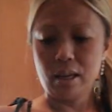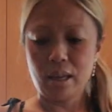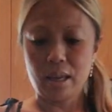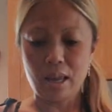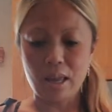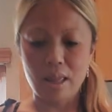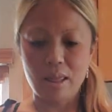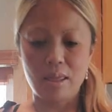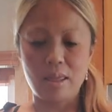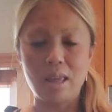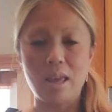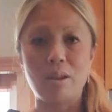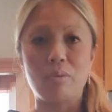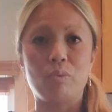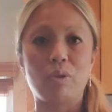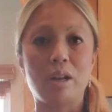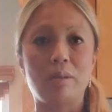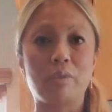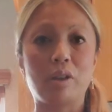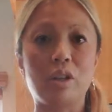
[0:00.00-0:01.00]
and then
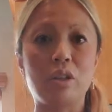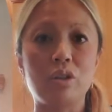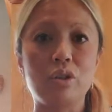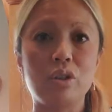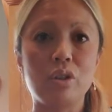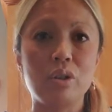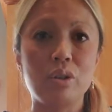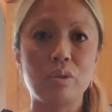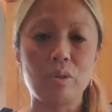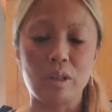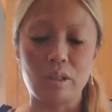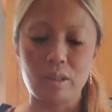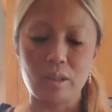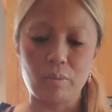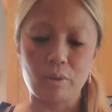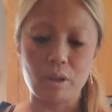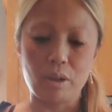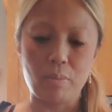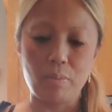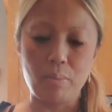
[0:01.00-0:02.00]
what I'm going to do is I'm
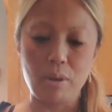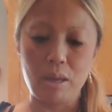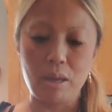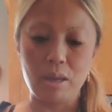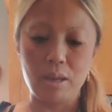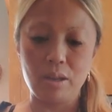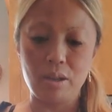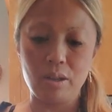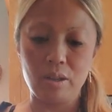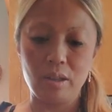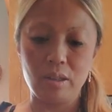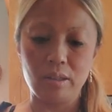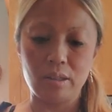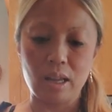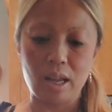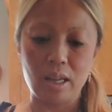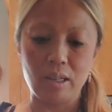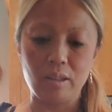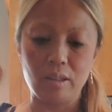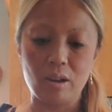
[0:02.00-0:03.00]
going to peel the
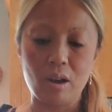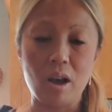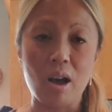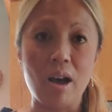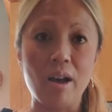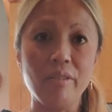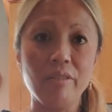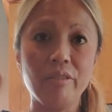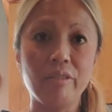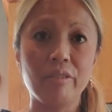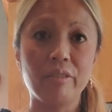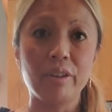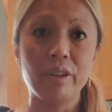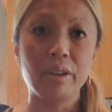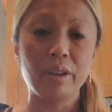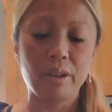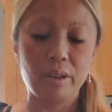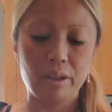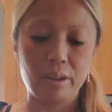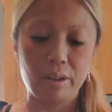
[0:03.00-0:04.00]
sides off,
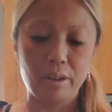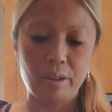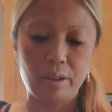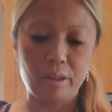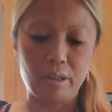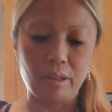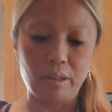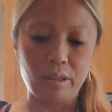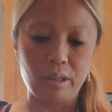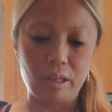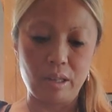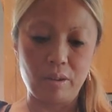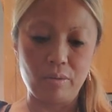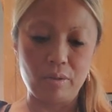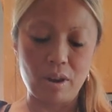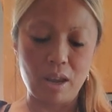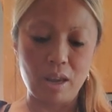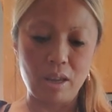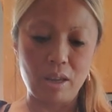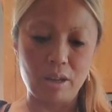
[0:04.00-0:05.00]
the skin
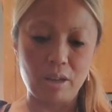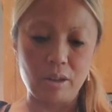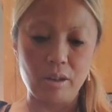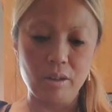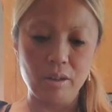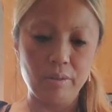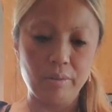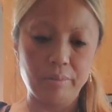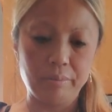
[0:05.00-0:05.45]
right here.